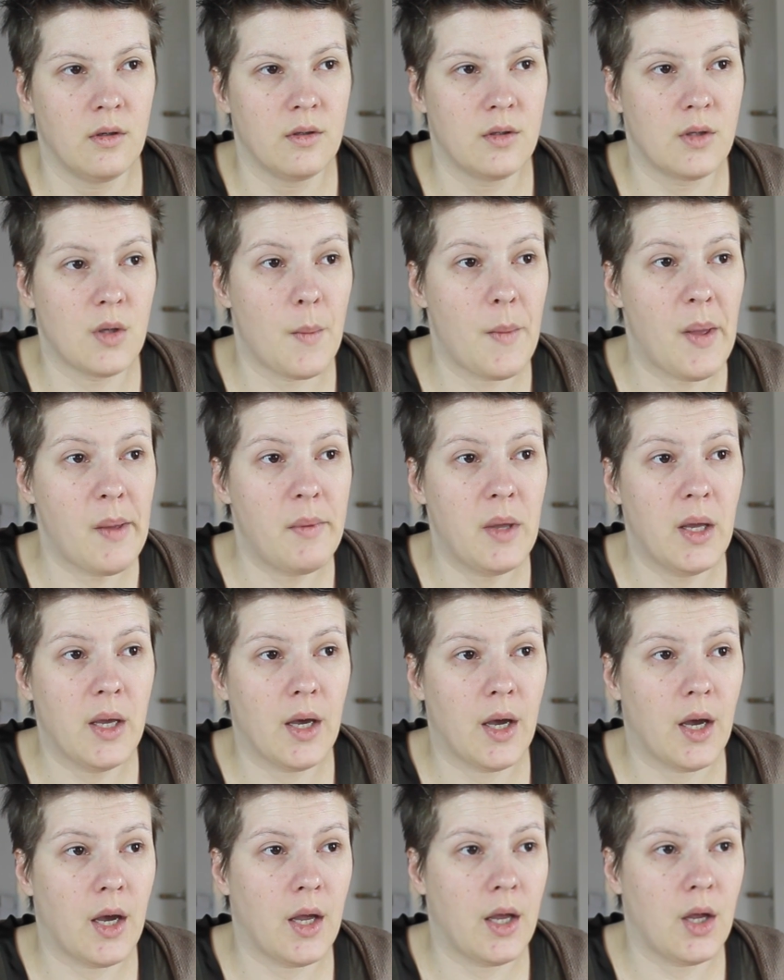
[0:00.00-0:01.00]
So maybe
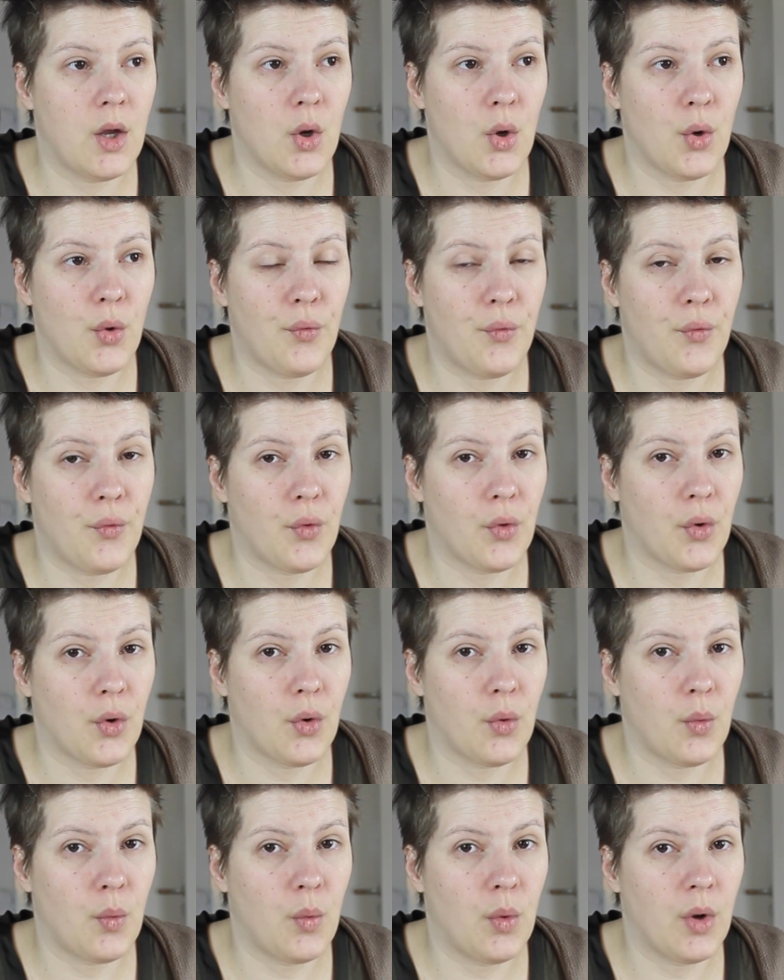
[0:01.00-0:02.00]
I go
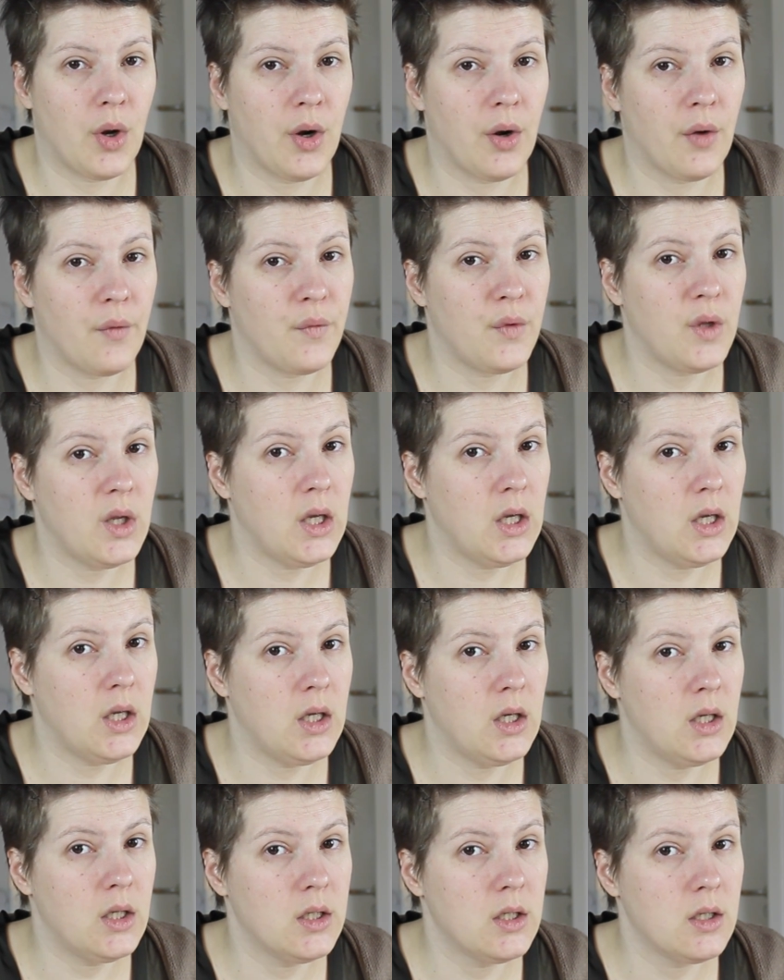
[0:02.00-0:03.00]
for one of
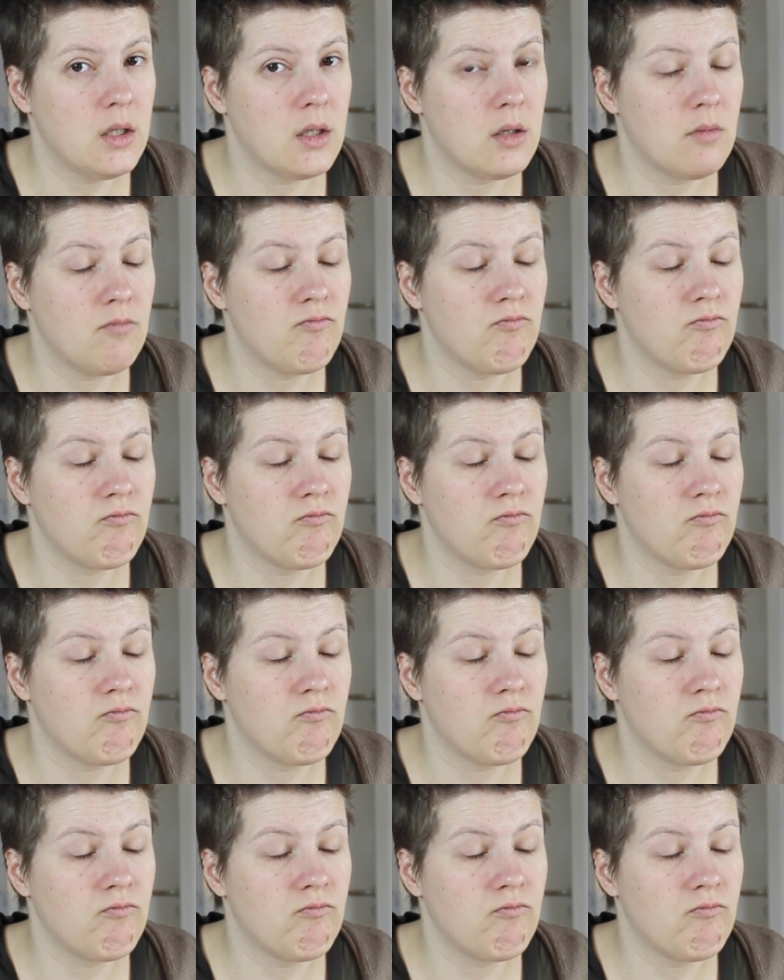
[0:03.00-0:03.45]
these.